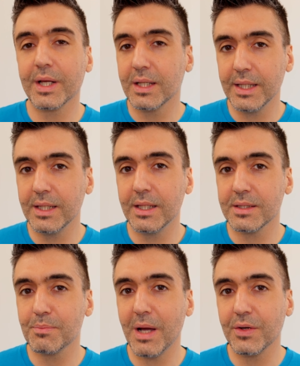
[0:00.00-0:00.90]
I cleaned
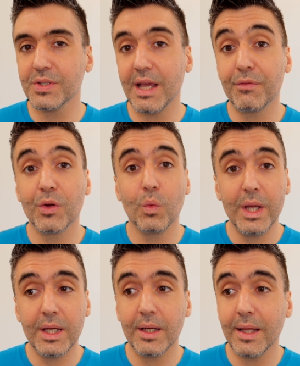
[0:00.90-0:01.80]
this mouse every
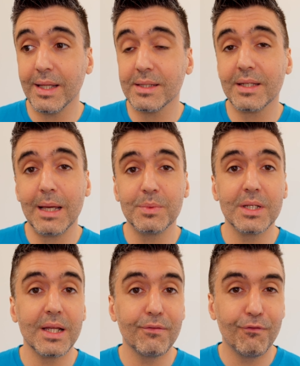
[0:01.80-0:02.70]
week, and that's kept
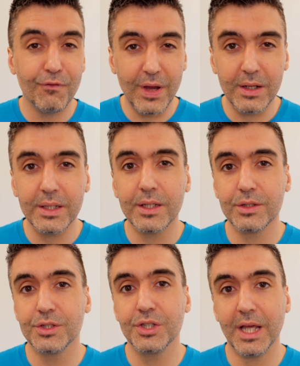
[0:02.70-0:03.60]
it in fairly
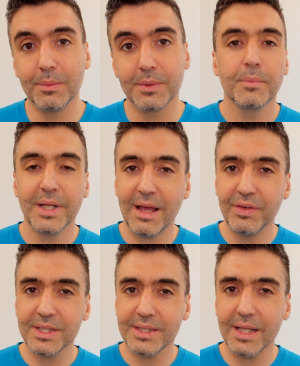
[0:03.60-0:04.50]
good shape. But
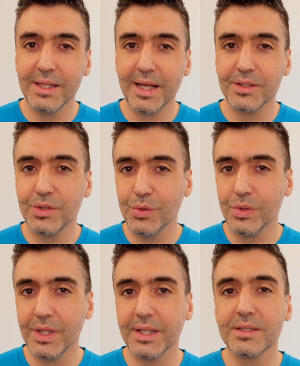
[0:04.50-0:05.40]
having said that, two
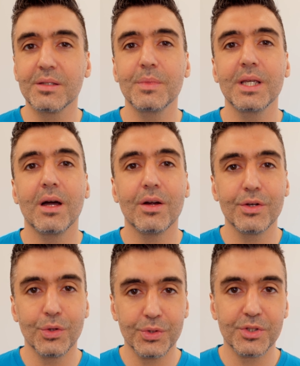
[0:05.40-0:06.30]
things to me are
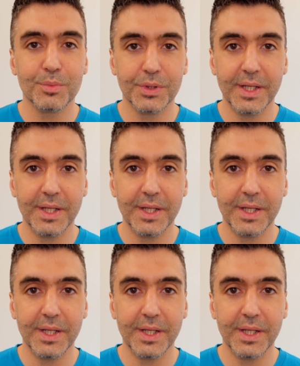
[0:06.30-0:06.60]
noticeable